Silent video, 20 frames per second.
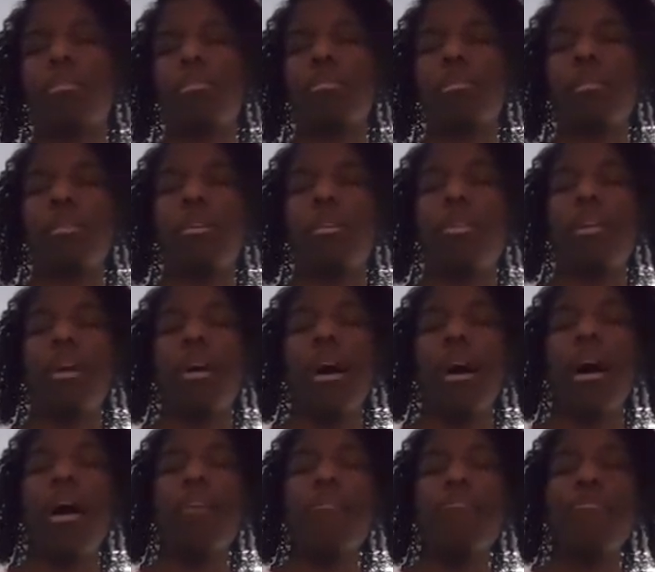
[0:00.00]
Is there any
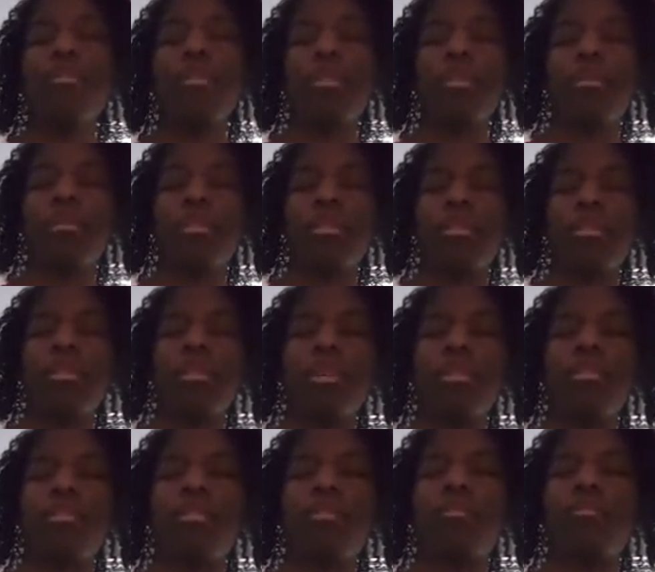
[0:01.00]
high frequency
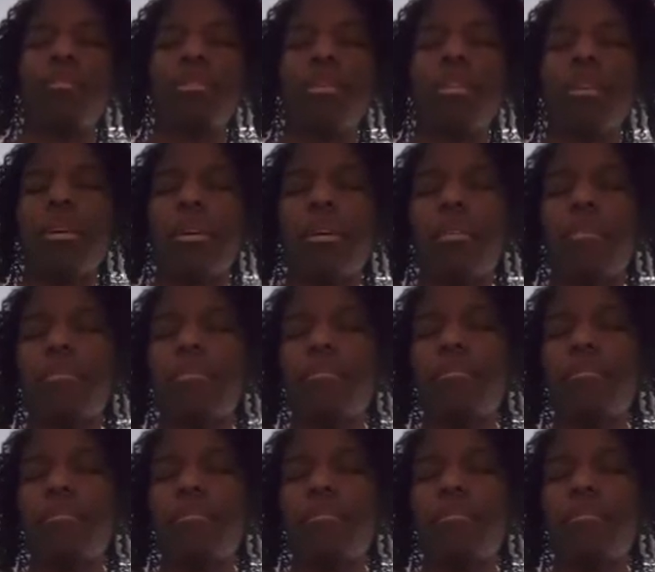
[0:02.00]
that you're feeling?